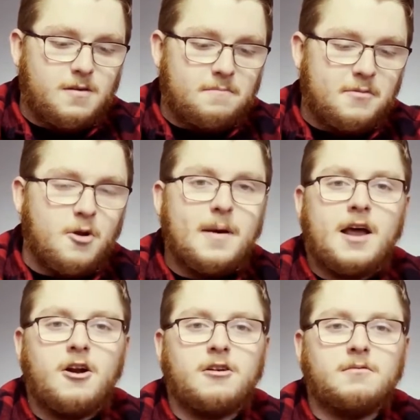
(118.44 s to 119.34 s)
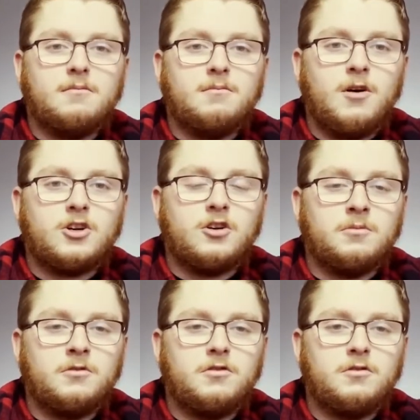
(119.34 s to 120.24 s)
beer battered
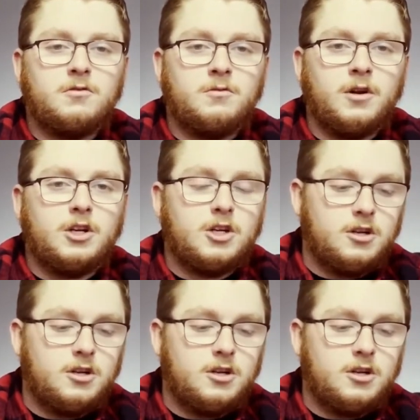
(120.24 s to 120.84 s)
mushrooms, which